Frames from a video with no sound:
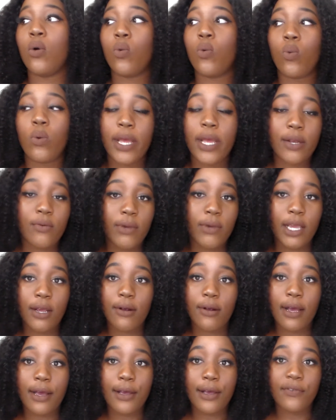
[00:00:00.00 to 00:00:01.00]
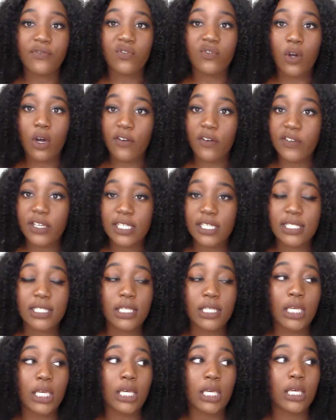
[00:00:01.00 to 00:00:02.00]
when we arrived,
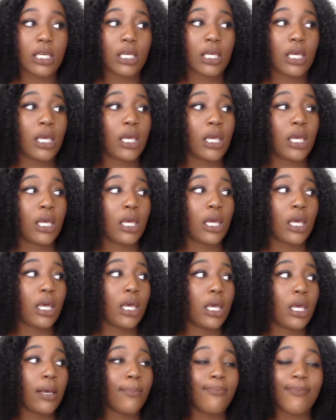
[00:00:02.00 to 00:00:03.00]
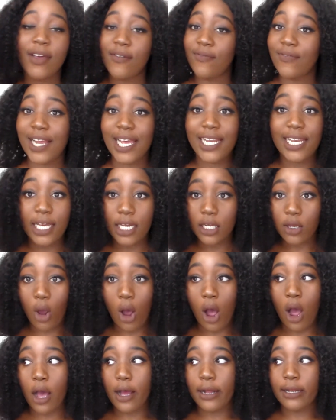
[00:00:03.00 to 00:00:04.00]
obviously my flight had
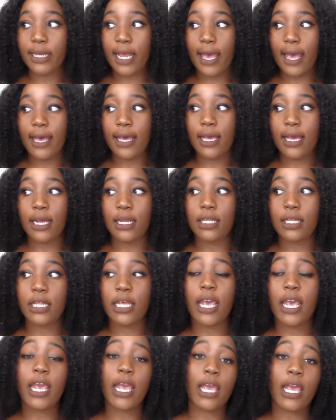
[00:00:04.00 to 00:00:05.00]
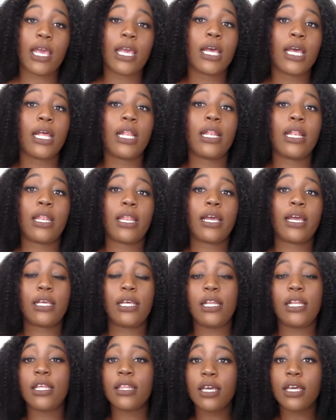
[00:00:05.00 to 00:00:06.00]
gone, and
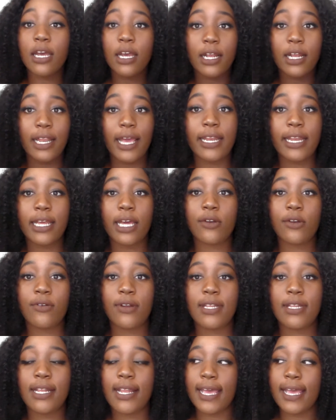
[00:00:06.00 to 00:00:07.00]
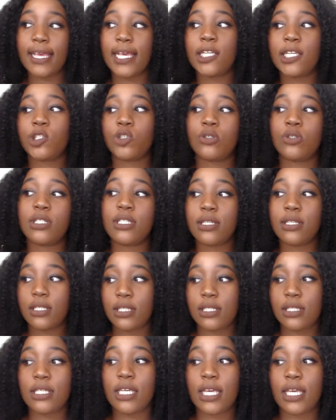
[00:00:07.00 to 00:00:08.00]
luckily the airline had already issued
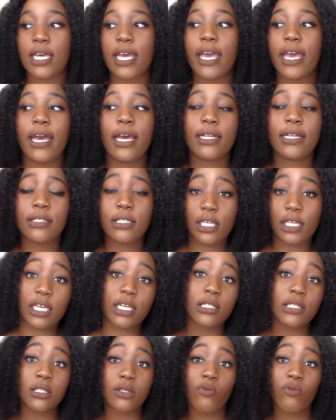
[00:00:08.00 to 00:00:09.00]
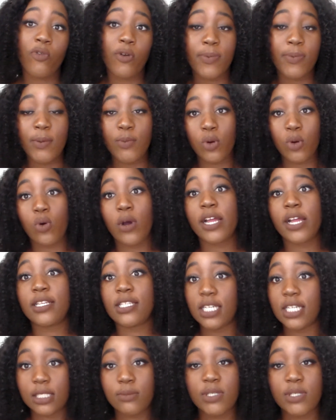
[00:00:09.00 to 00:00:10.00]
tickets for people who had
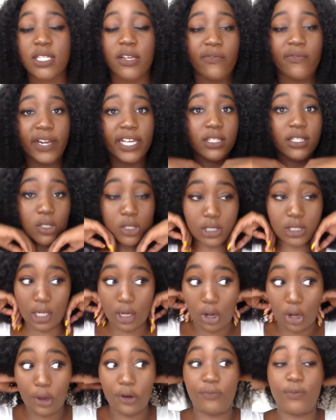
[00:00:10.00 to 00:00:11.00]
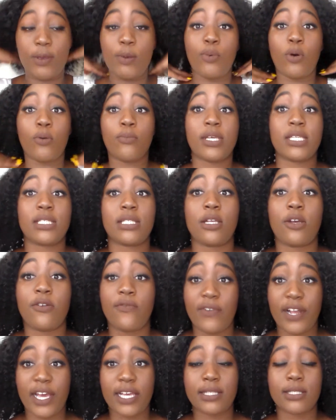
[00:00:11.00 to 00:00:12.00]
just missed their flights, because a lot of people missed their
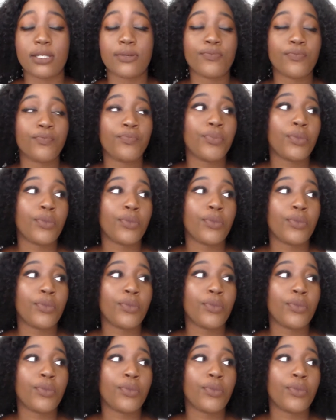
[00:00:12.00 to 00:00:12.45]
flights